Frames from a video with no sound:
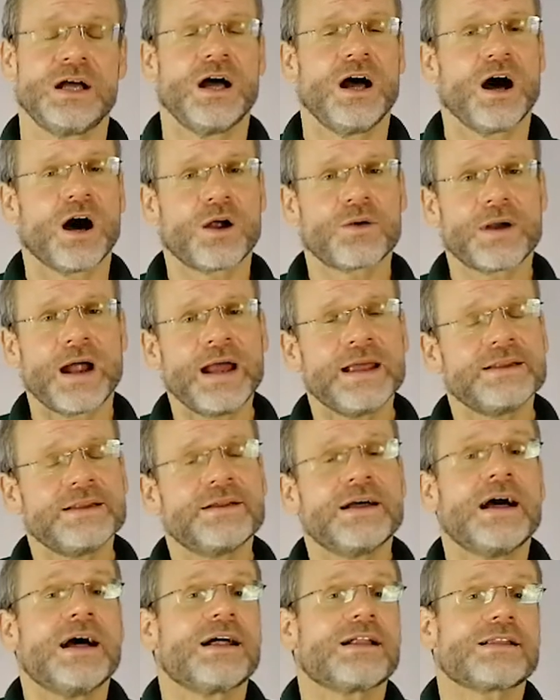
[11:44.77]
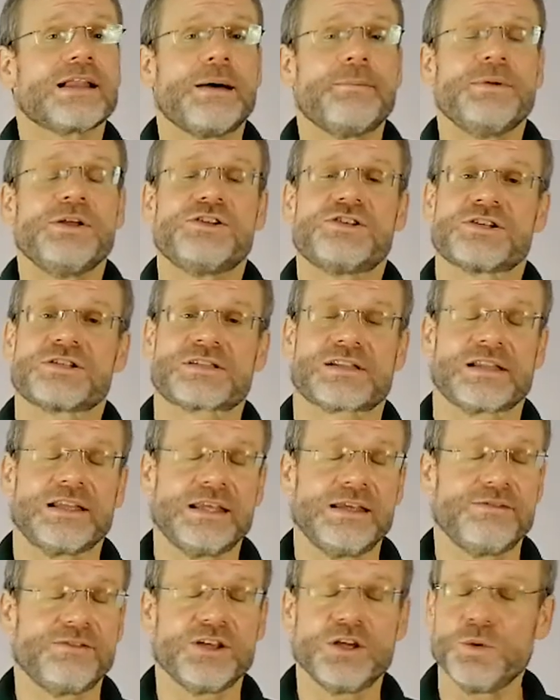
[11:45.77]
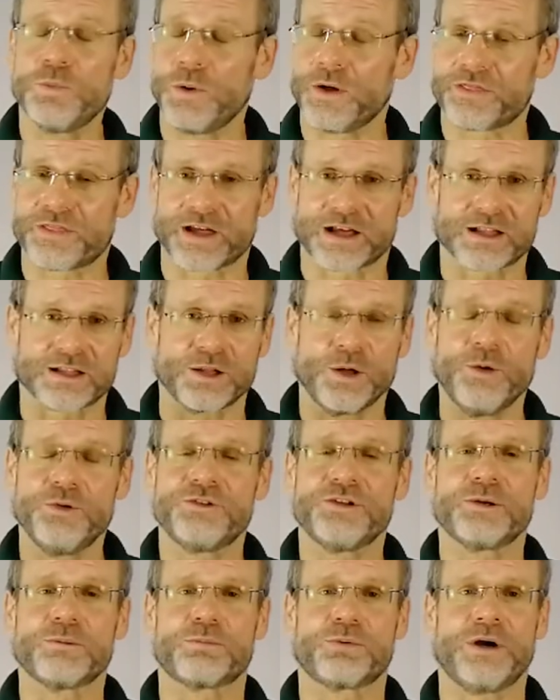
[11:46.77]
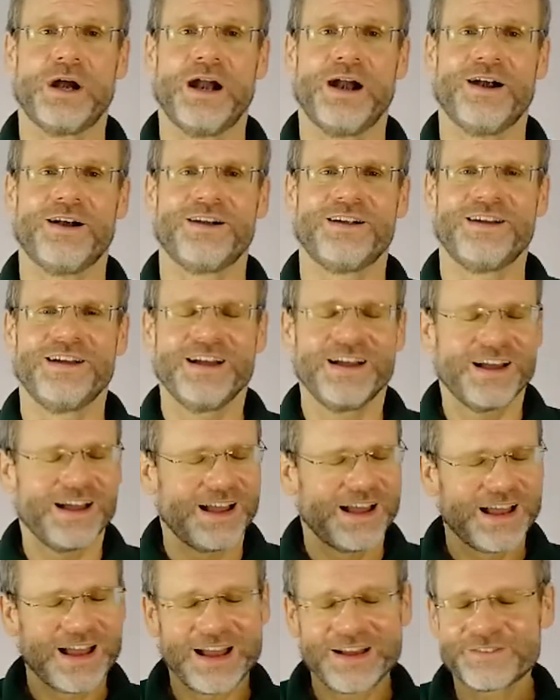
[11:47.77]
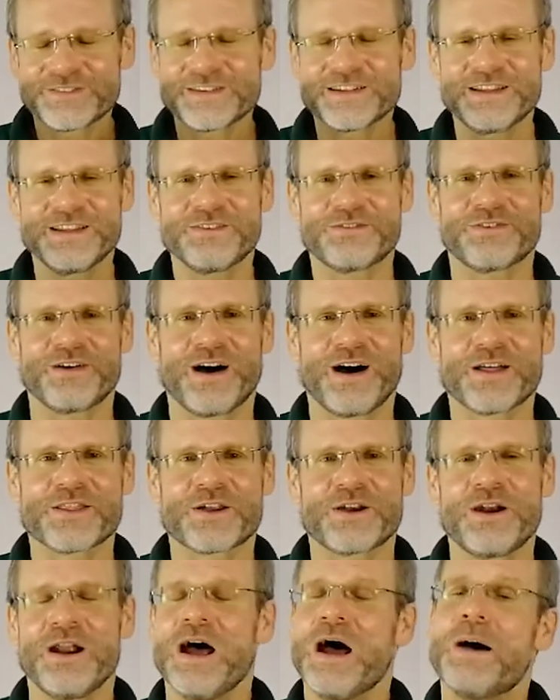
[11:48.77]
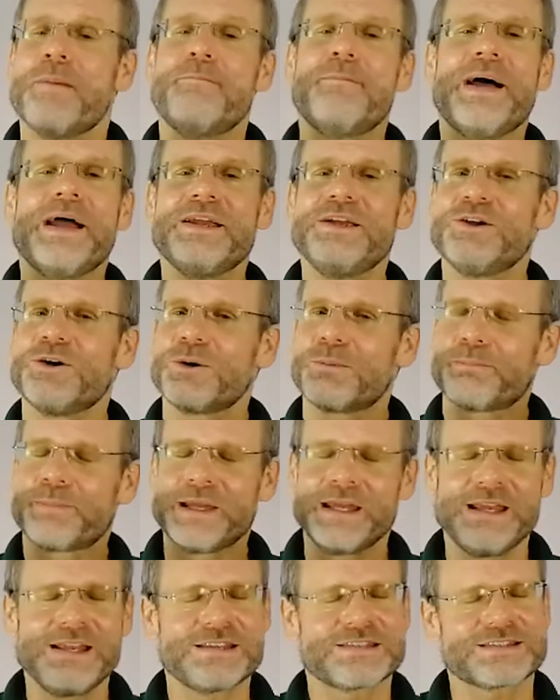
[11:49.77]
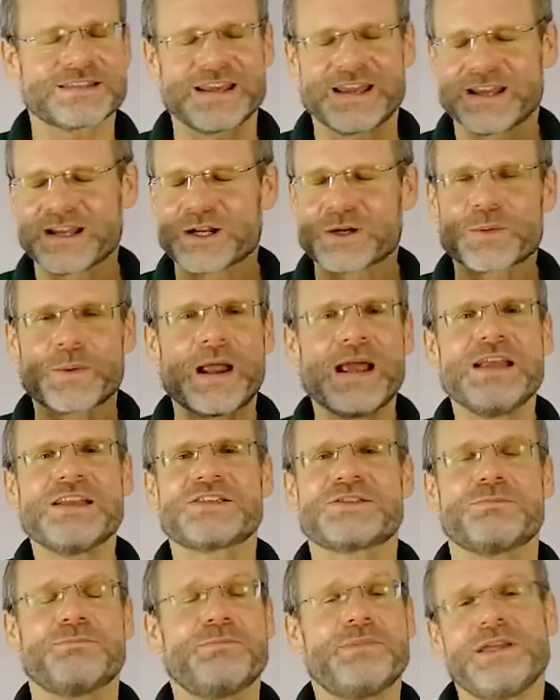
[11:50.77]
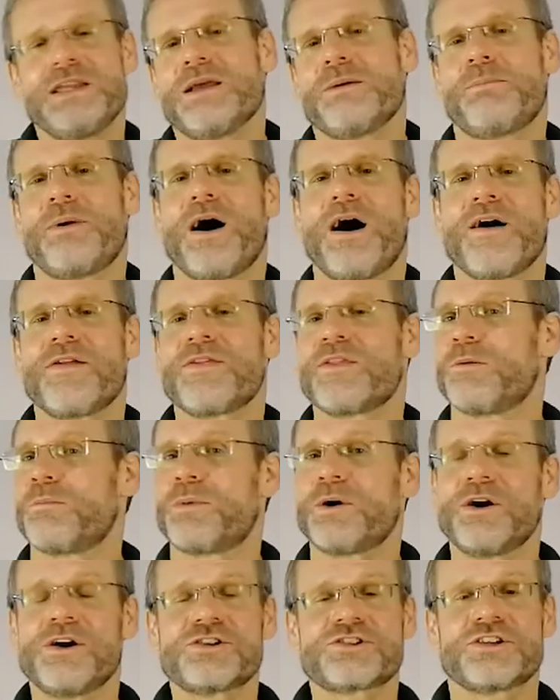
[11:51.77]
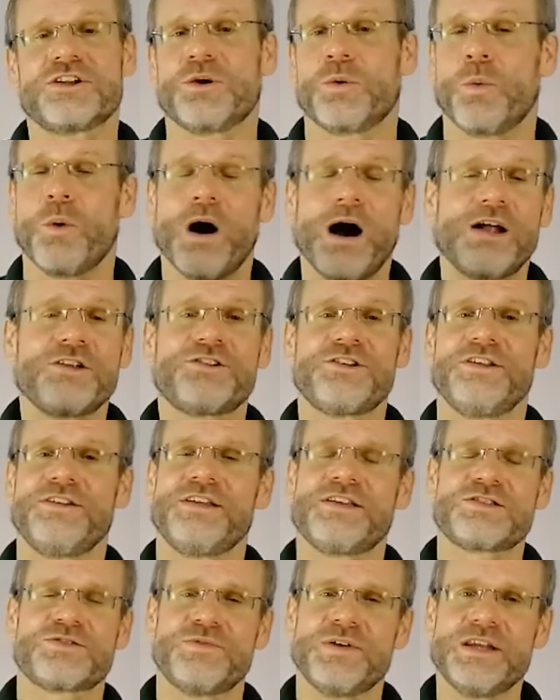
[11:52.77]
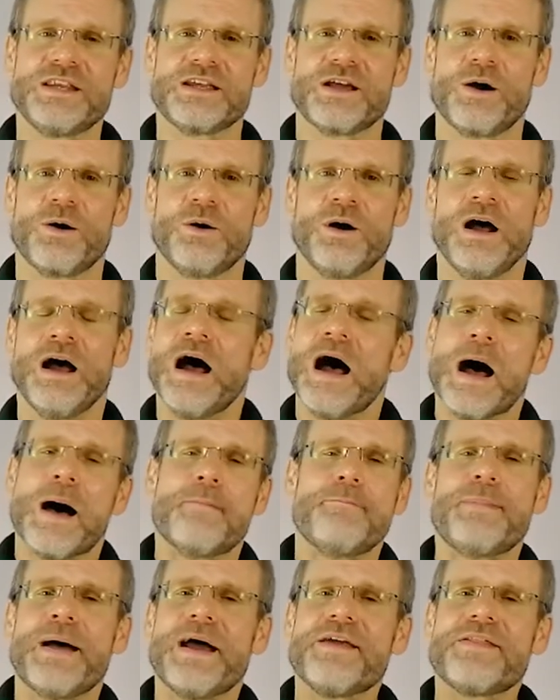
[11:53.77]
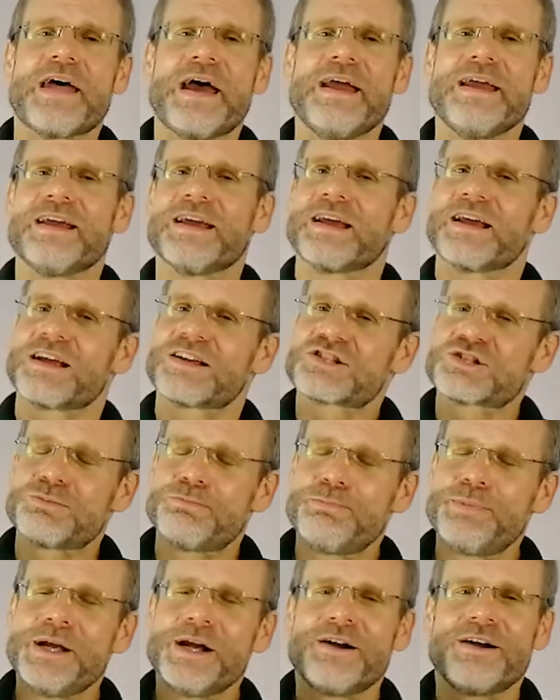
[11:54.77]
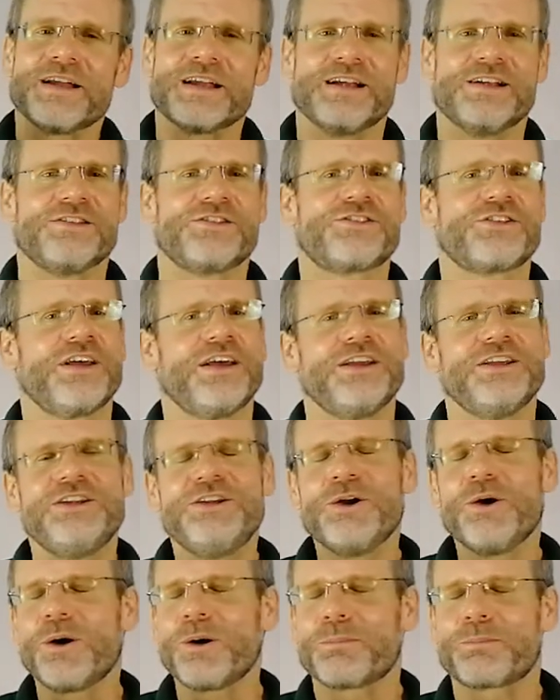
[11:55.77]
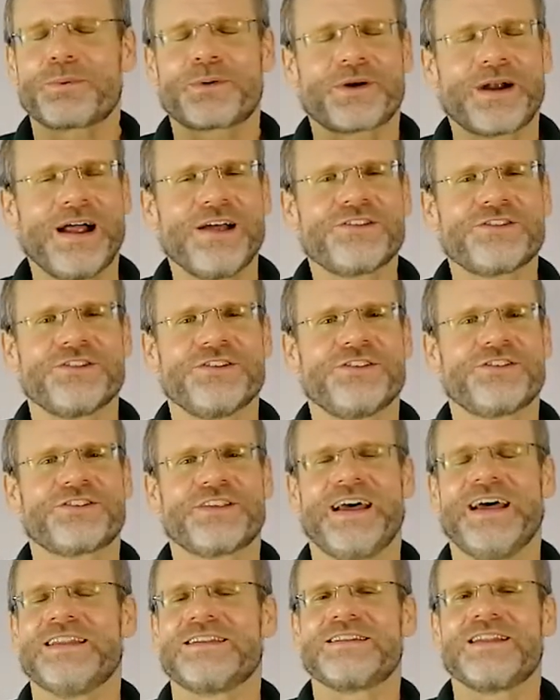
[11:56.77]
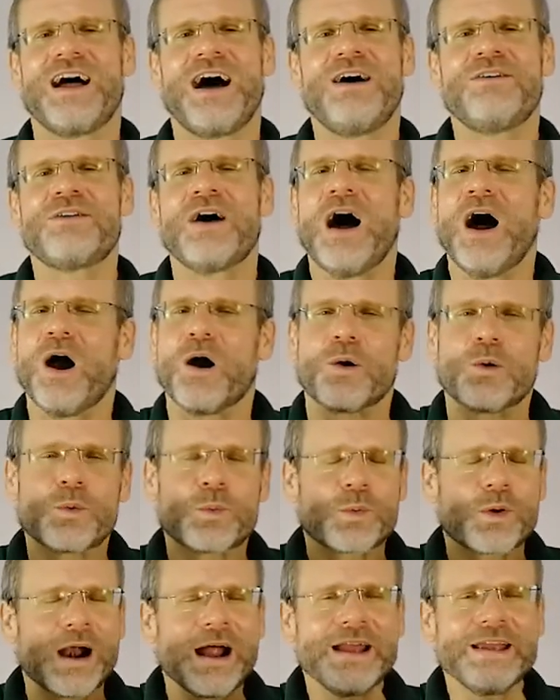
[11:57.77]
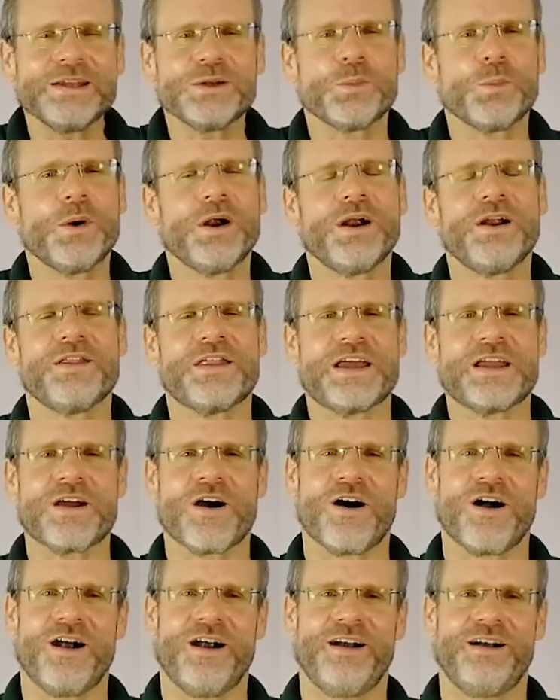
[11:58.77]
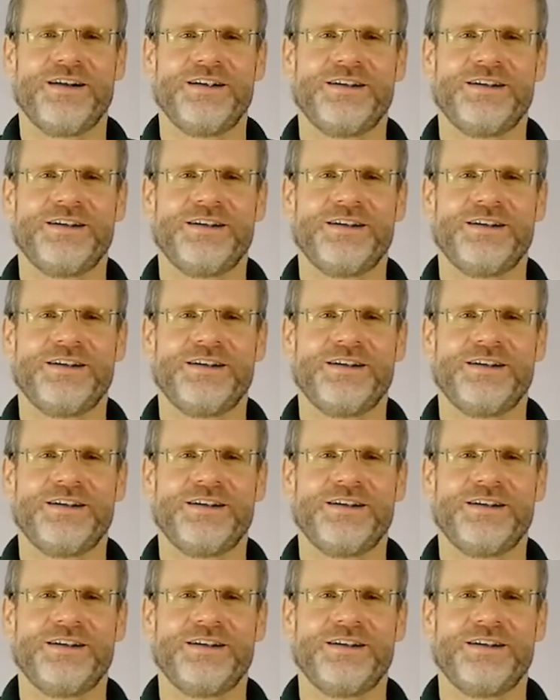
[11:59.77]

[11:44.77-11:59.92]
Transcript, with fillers: All right, let me just leave you with a closing prayer. Heavenly Father, may your peace and grace be upon the person watching this video. May they experience your presence and love right where they are.